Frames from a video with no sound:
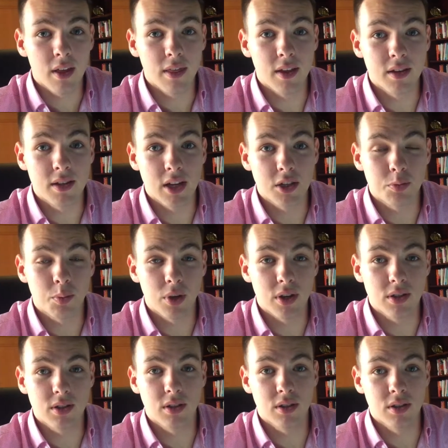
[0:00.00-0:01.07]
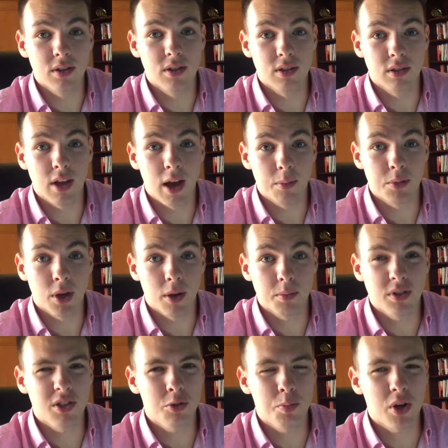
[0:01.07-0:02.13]
that takes place in these
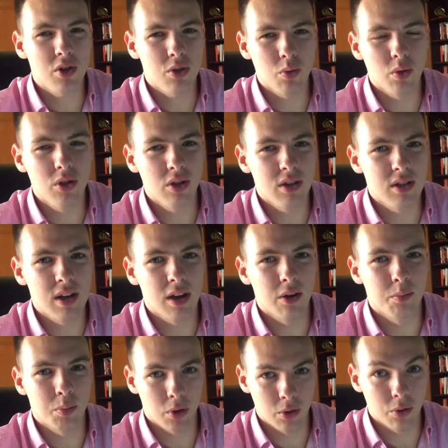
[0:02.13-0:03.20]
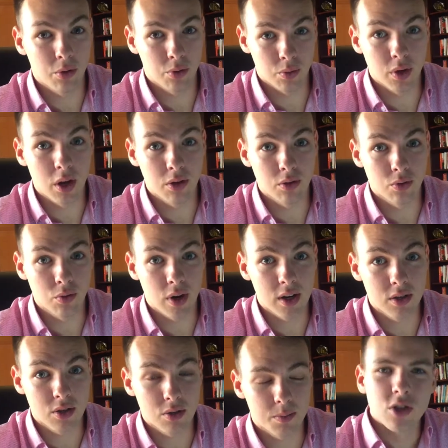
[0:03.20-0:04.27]
laptops, especially when you get down below 300
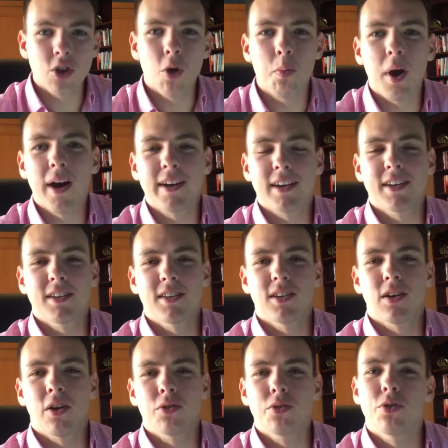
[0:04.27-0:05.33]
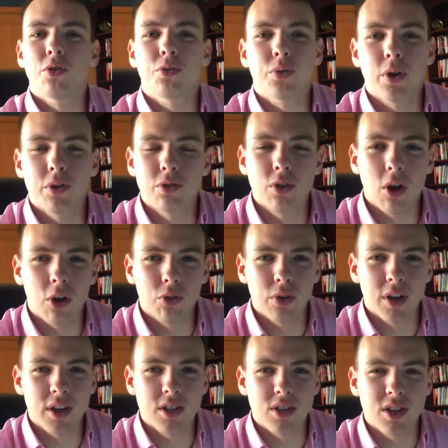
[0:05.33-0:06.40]
range. So buying anything under the $300
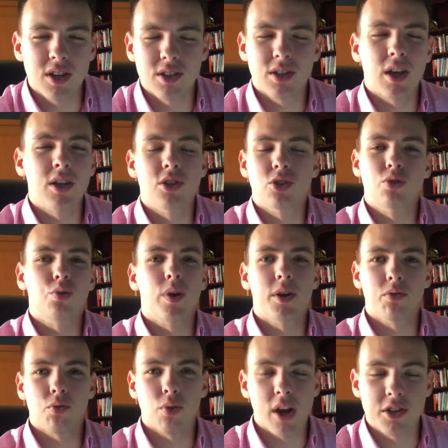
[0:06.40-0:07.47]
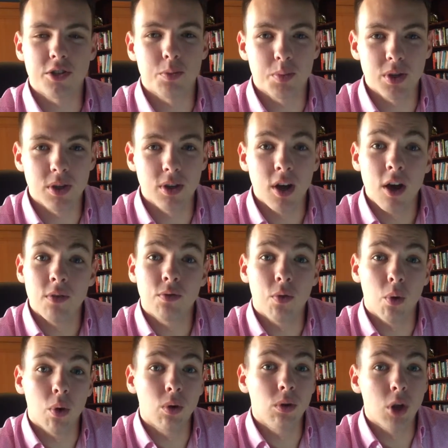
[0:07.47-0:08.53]
range is a straight recipe
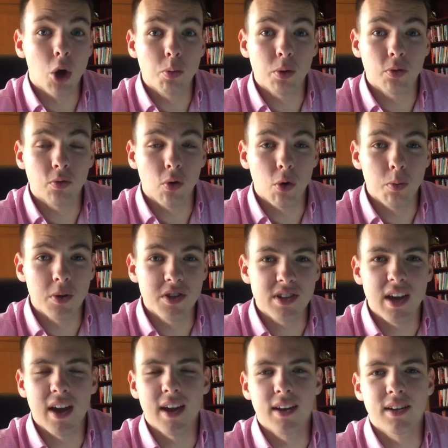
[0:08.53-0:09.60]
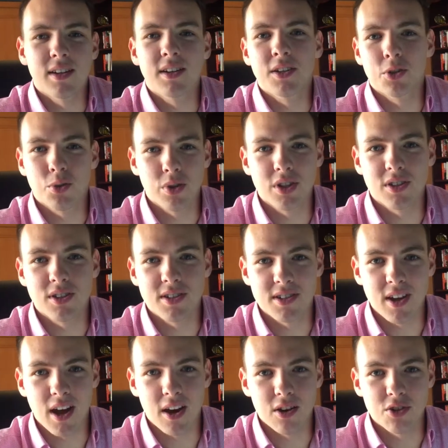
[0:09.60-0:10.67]
for low performance and an increased
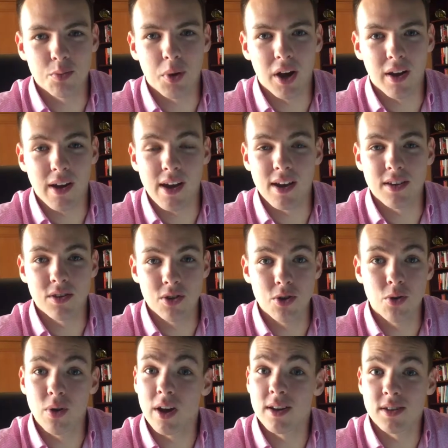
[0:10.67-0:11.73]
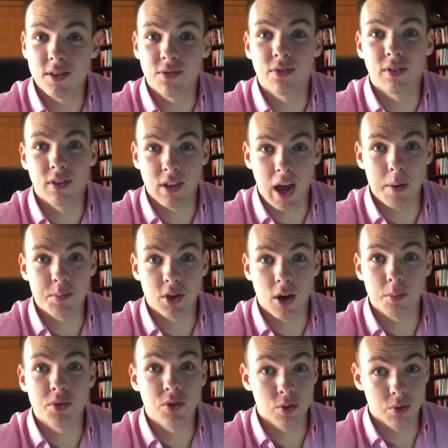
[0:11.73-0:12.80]
desire to buy a new and different
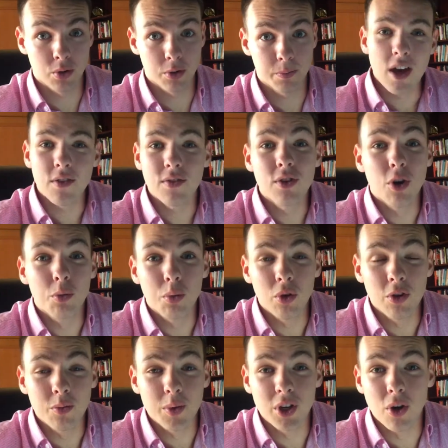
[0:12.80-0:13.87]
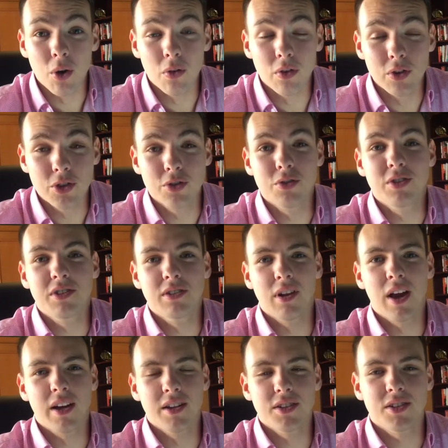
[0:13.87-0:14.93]
laptop sooner. If you don't believe me, go over to the
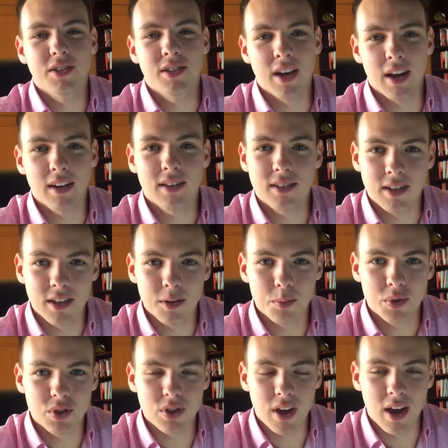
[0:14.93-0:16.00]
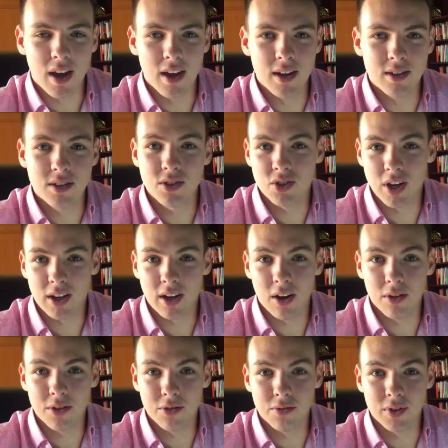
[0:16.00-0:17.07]
Linus Tech Tips and check
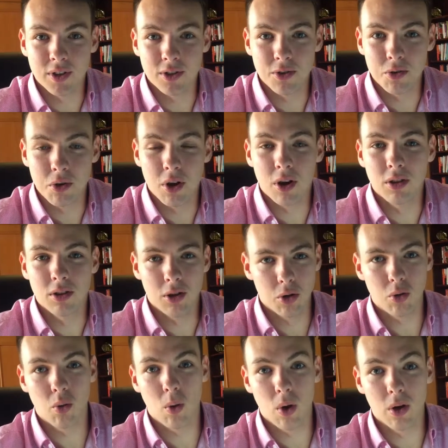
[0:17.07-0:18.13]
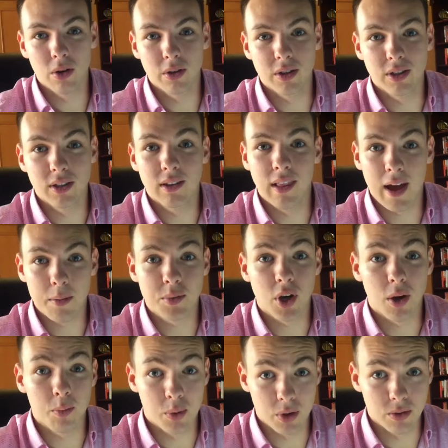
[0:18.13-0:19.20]
out their video on low quality
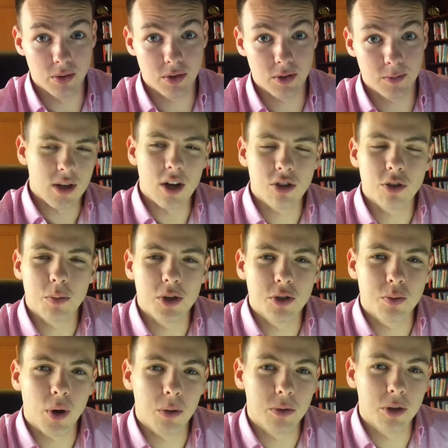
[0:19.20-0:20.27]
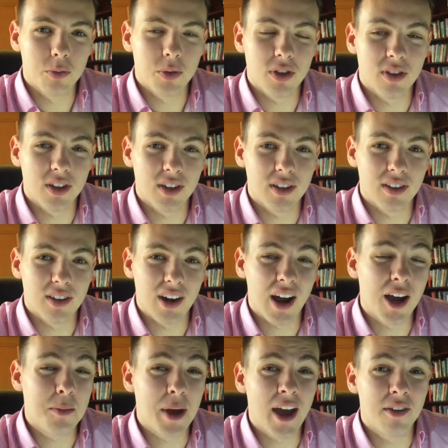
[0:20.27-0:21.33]
laptop builds. Now somebody's probably going to be thinking that
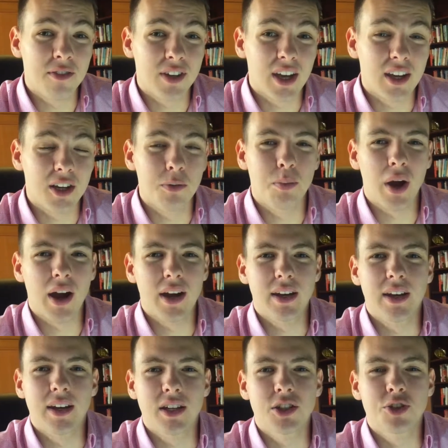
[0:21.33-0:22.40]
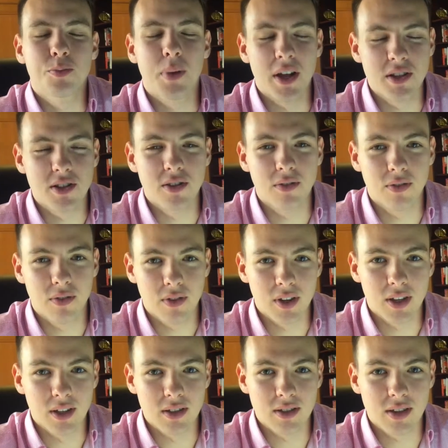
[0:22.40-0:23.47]
I'm advocating buying expensive
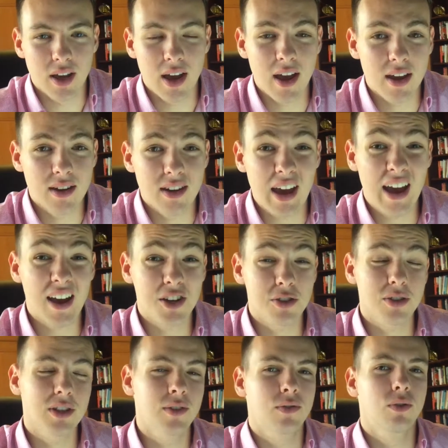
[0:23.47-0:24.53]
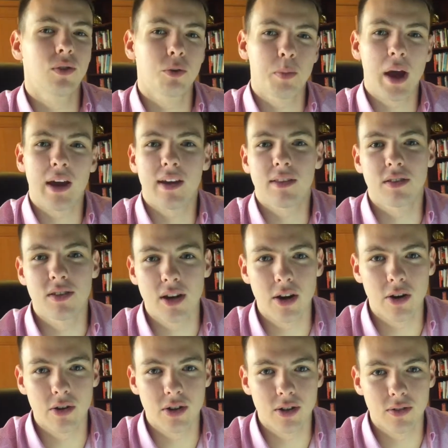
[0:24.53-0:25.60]
things, and actually if you look back at the
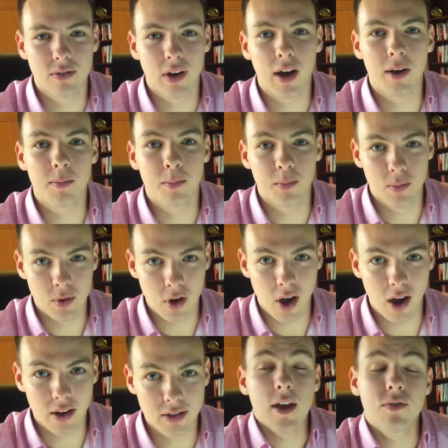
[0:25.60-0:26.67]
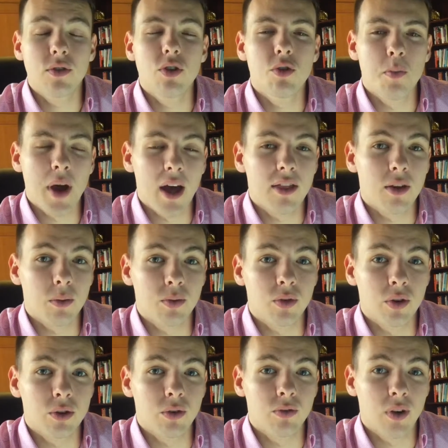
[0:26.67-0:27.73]
narrative, I'm not. If you do the math up
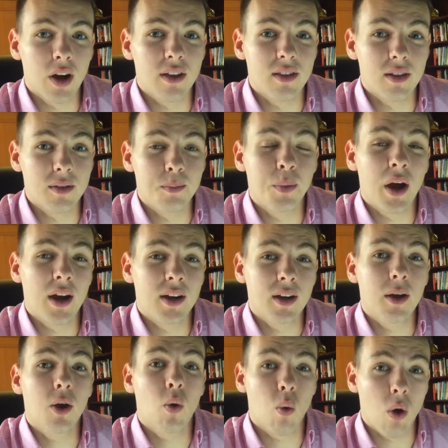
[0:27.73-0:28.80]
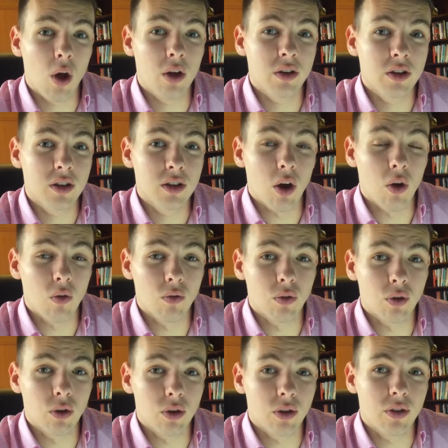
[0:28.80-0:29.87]
front, you'll find that buying quality
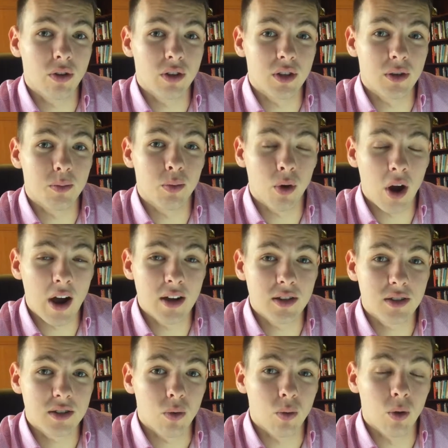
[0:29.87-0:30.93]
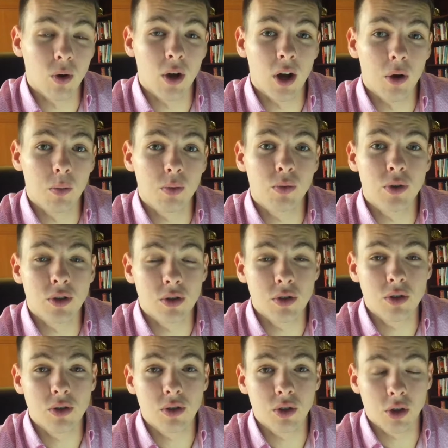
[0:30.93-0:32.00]
over the price will help
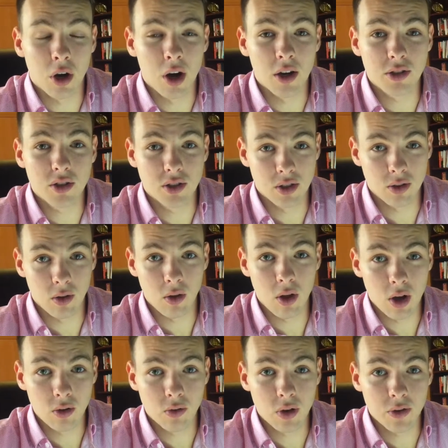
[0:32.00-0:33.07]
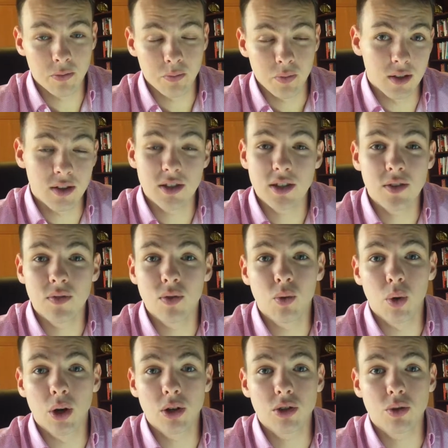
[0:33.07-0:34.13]
reduce your costs in the long run. This even
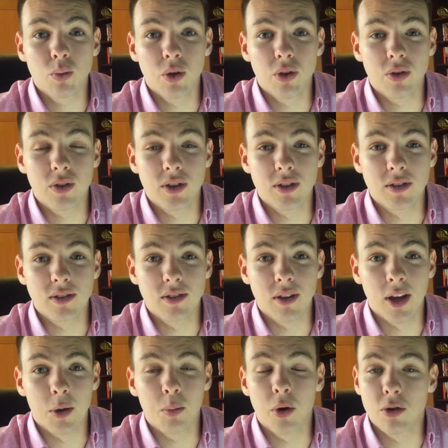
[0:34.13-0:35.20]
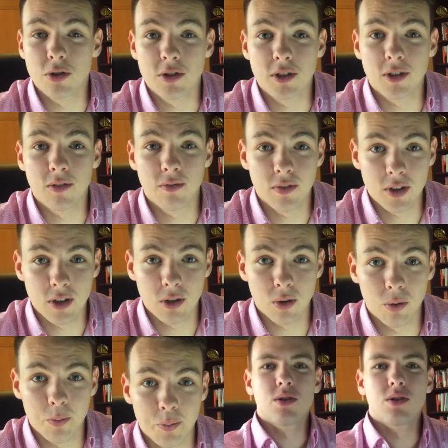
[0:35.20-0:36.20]
works with things like purchasing a vehicle.